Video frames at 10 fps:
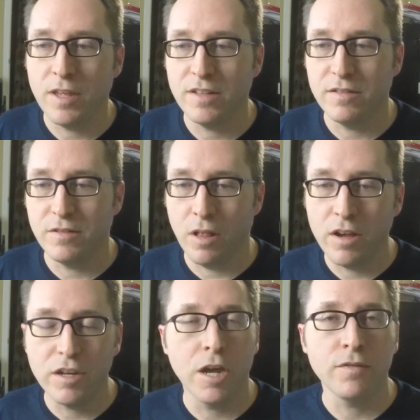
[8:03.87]
it's
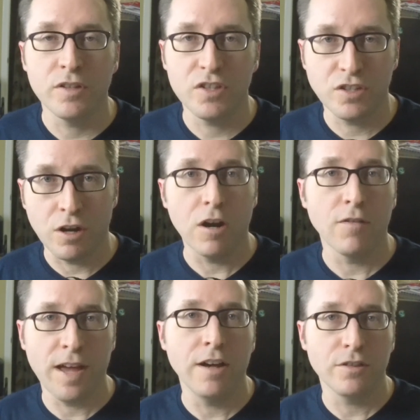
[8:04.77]
long enough to
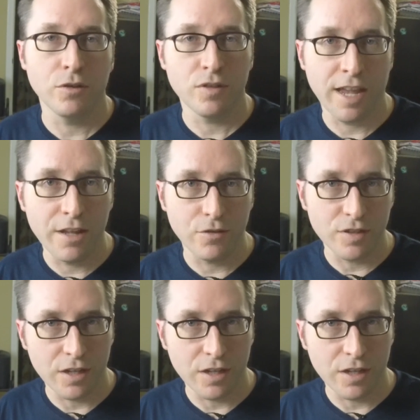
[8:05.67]
starve out those cancer